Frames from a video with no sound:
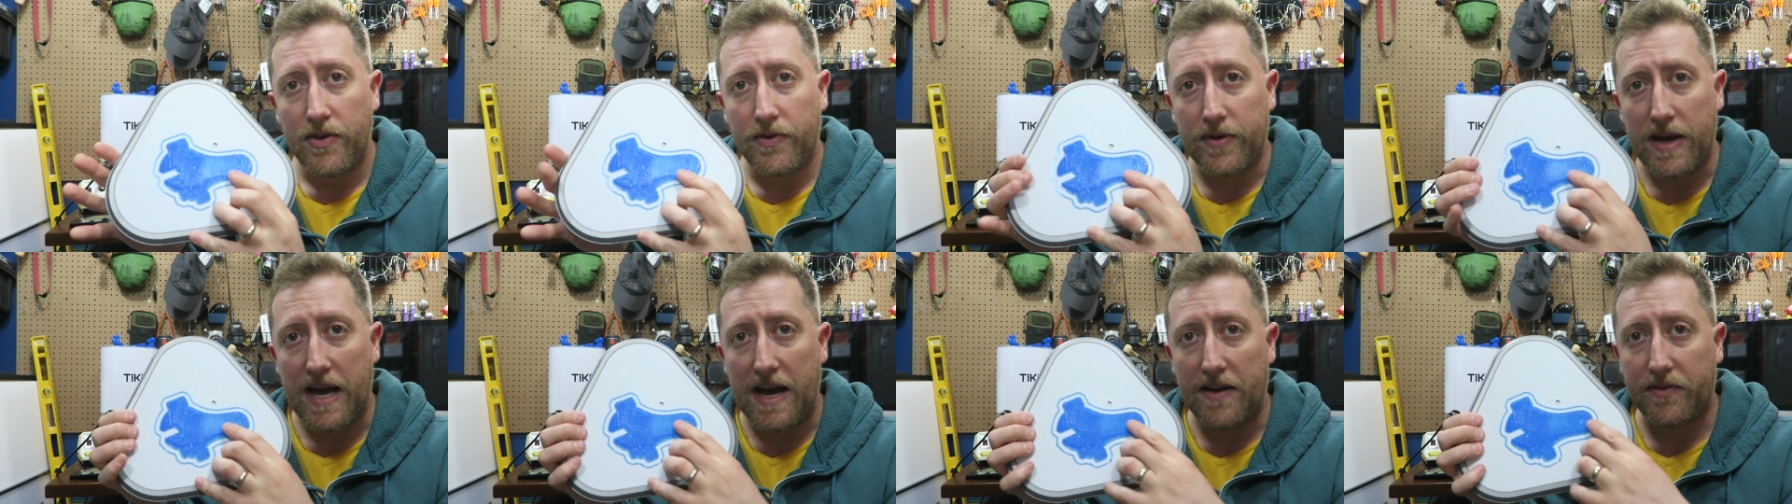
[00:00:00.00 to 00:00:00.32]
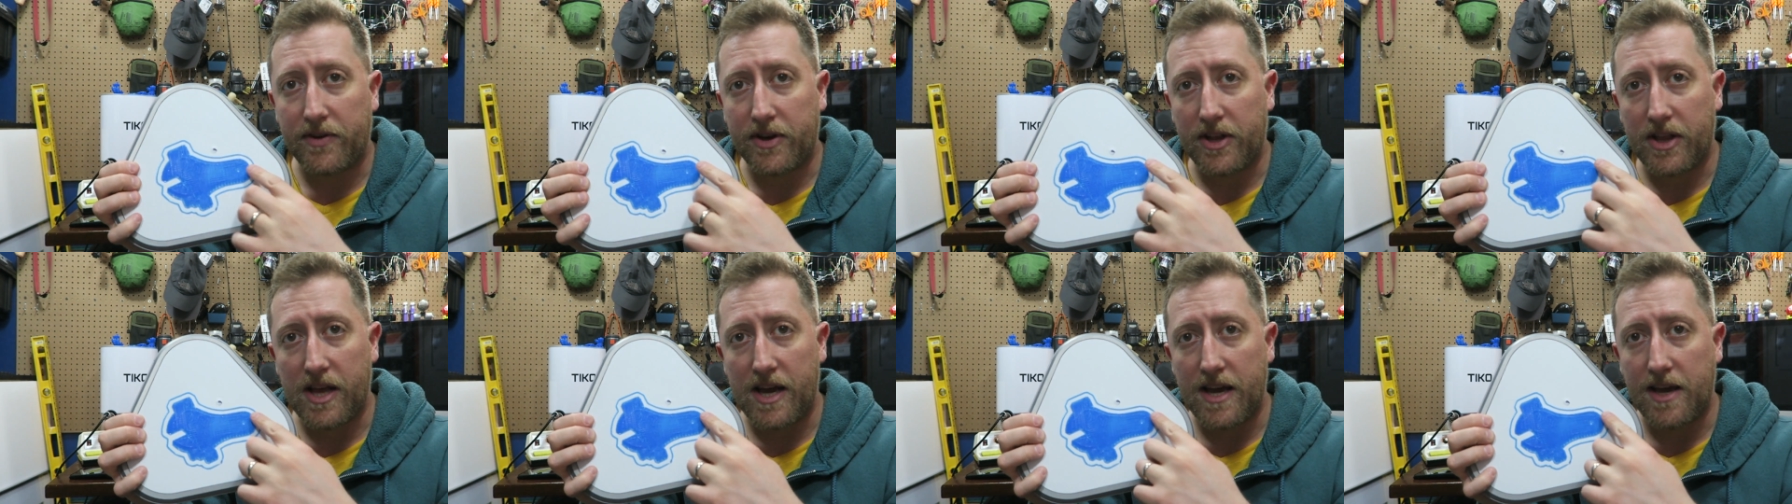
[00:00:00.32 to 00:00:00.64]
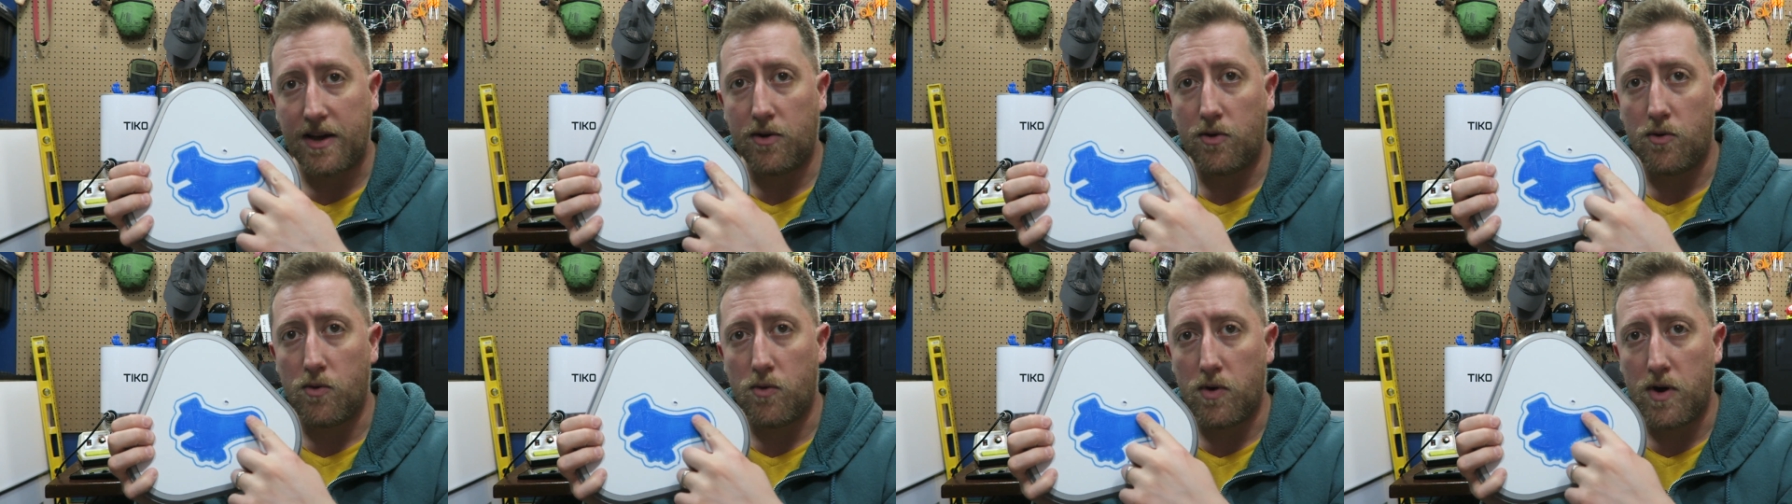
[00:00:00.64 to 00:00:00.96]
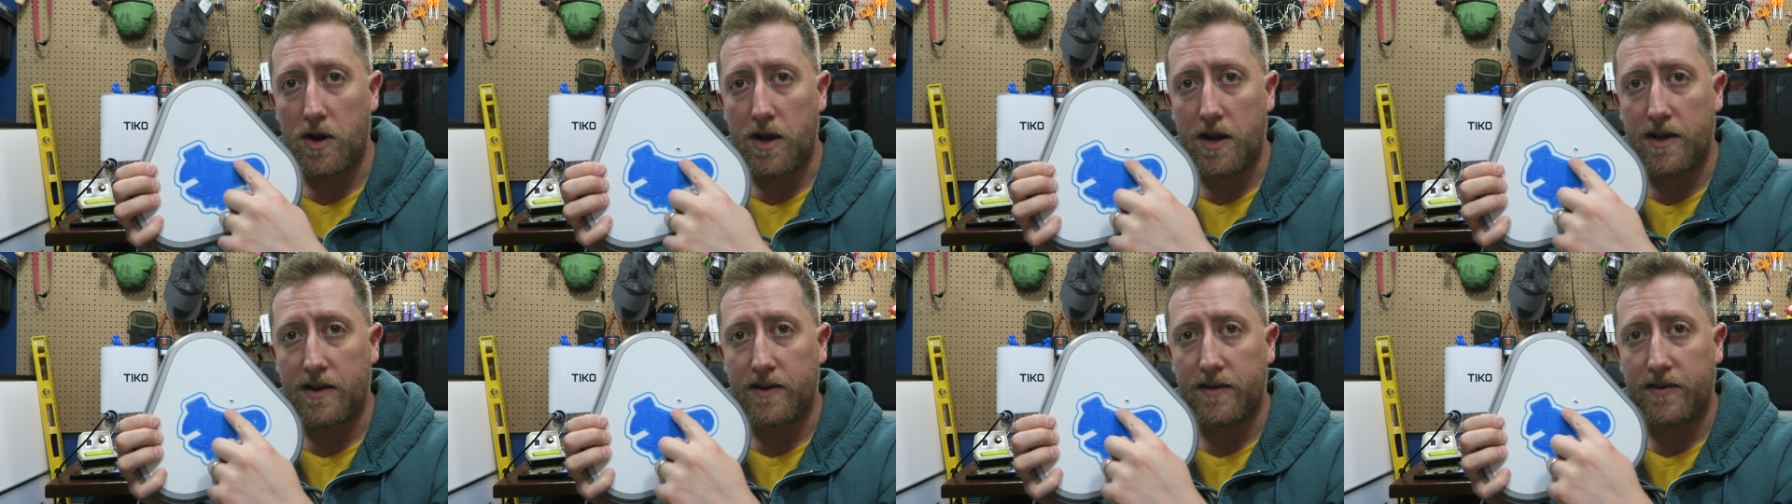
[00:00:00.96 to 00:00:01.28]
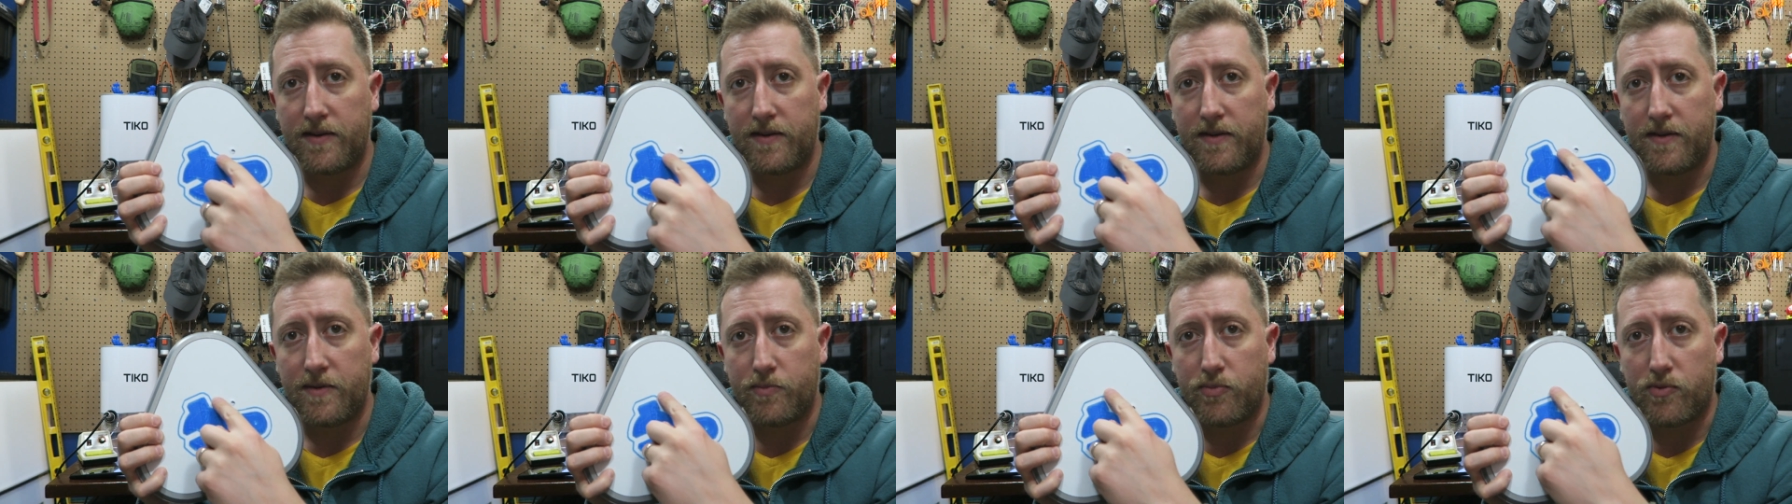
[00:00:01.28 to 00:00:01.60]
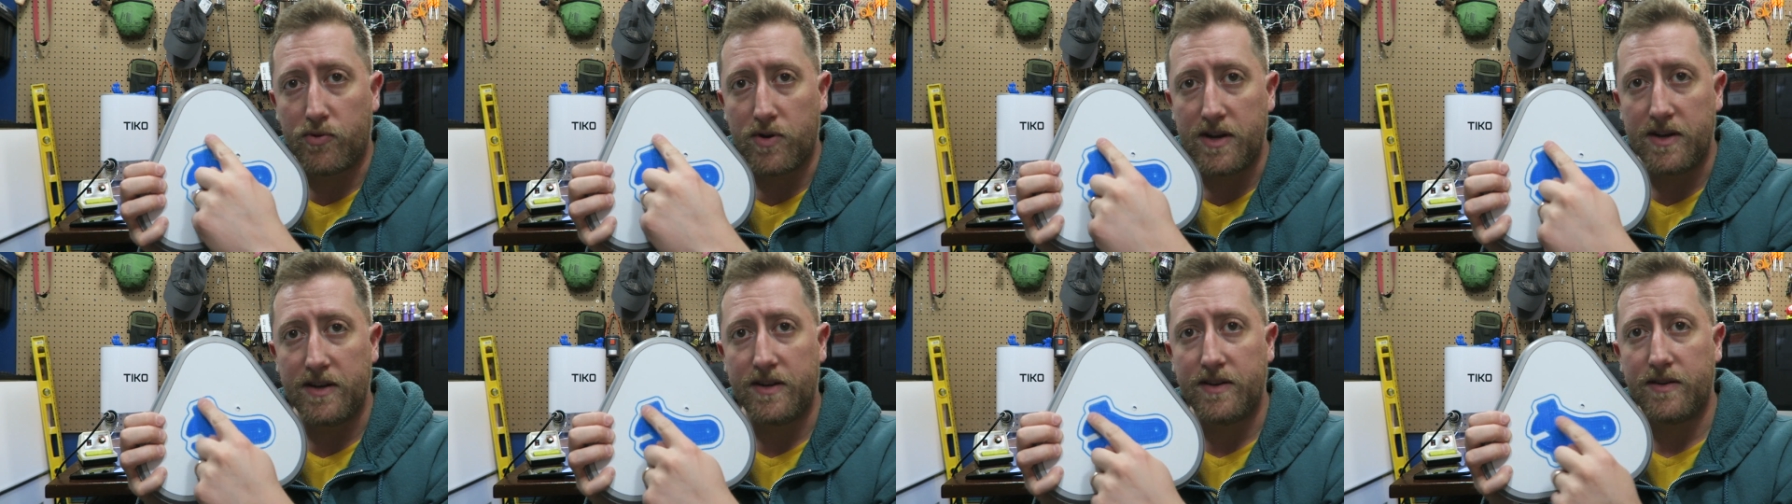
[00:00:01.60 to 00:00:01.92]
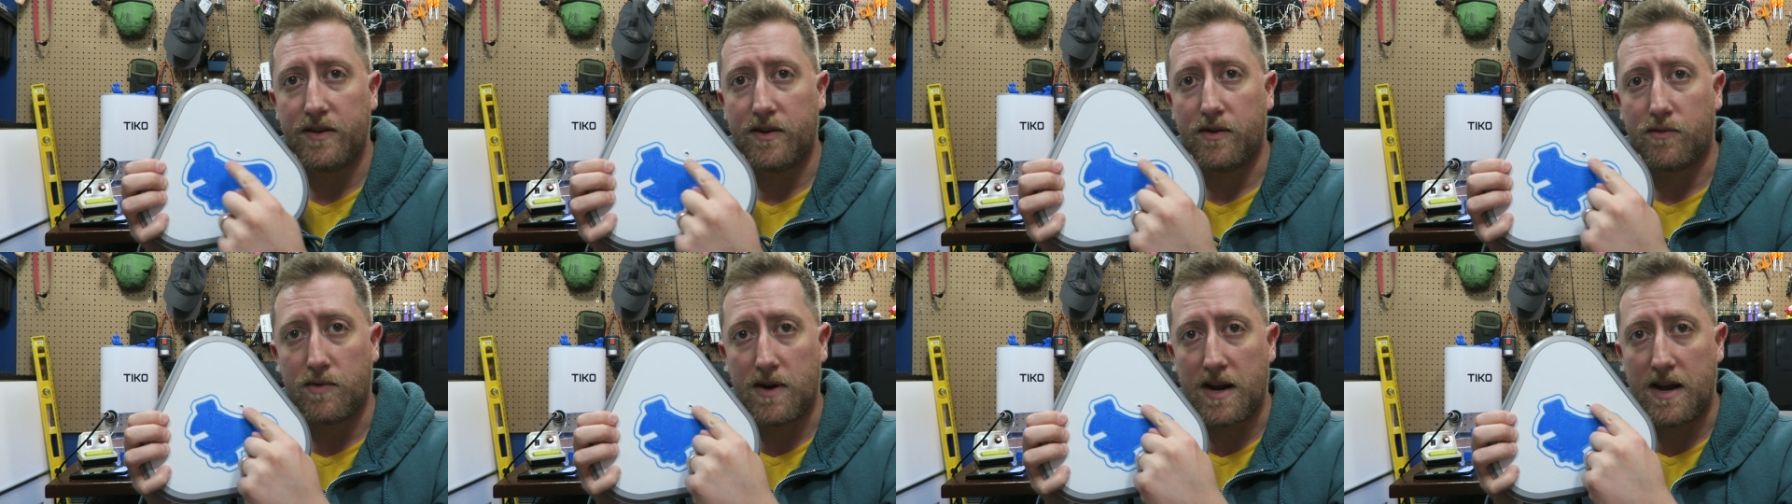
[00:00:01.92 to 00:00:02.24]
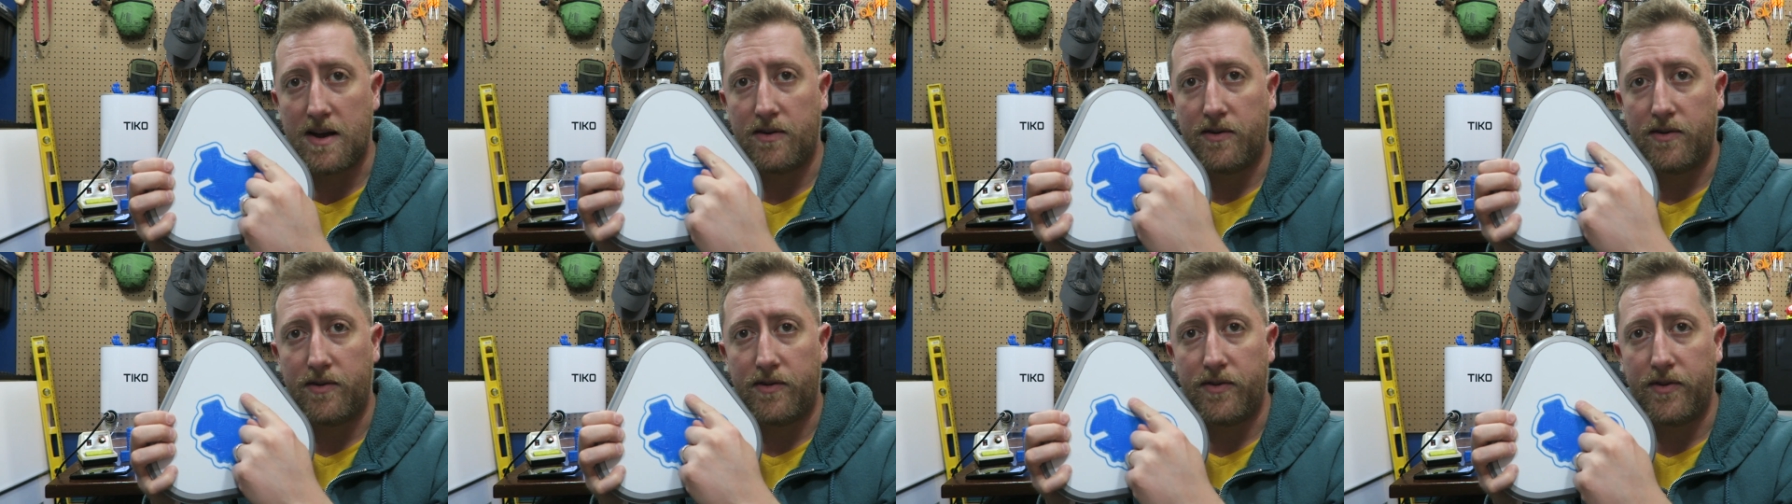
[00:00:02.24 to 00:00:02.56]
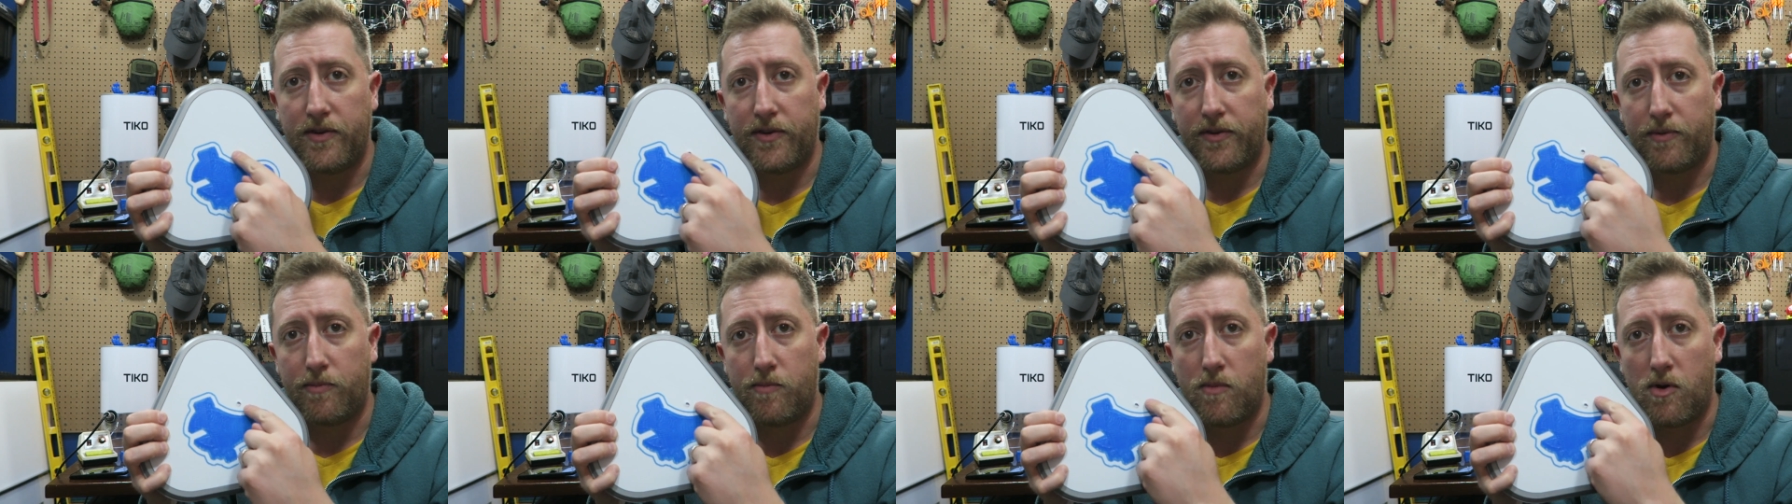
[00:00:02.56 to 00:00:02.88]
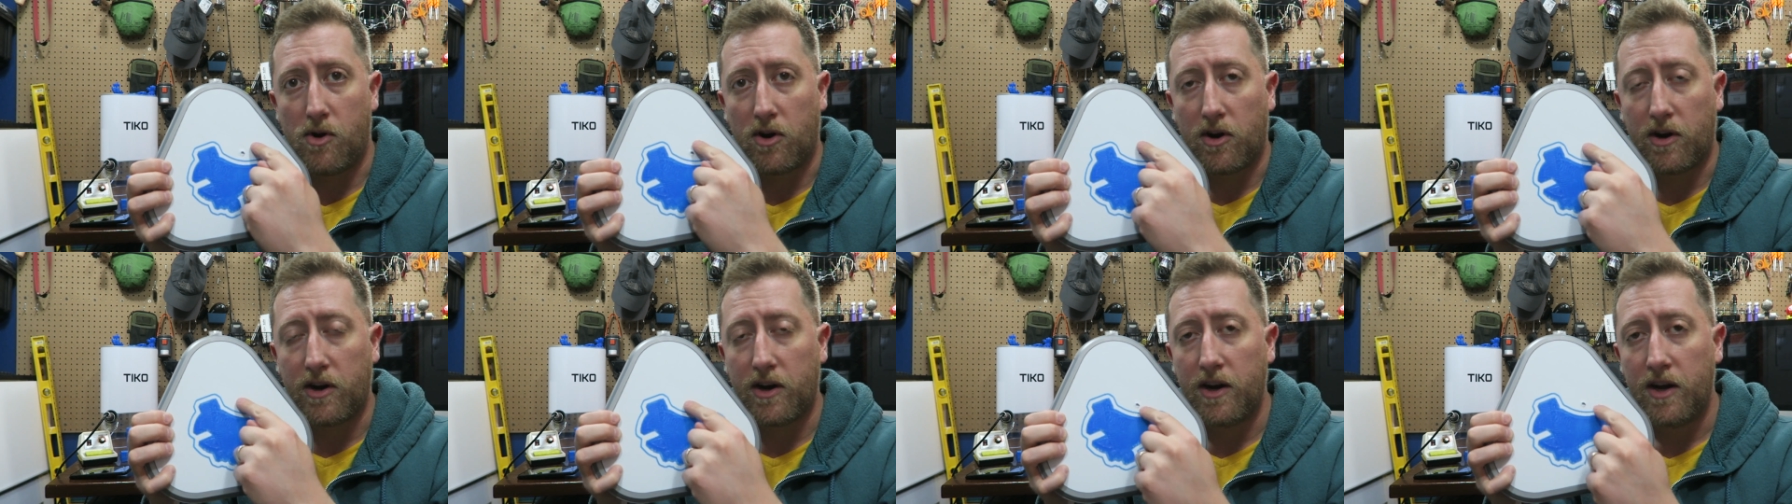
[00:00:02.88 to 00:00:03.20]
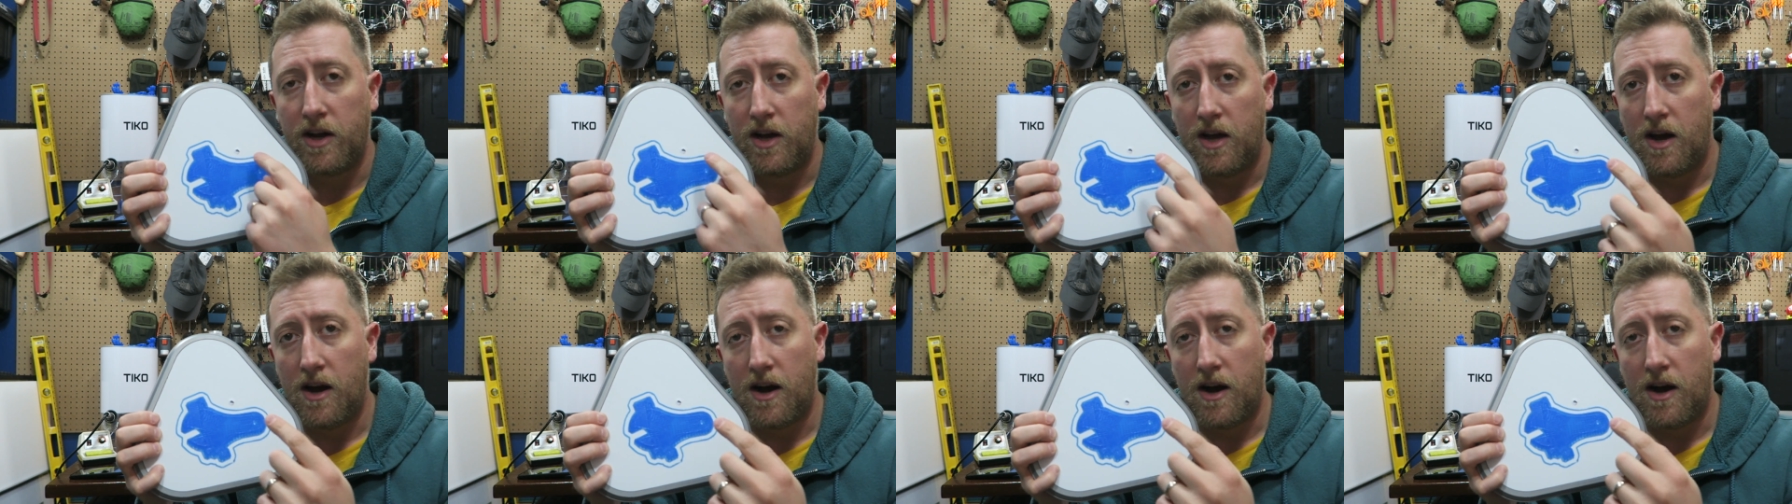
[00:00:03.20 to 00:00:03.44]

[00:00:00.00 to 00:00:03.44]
So I have to like orient the print around this mark.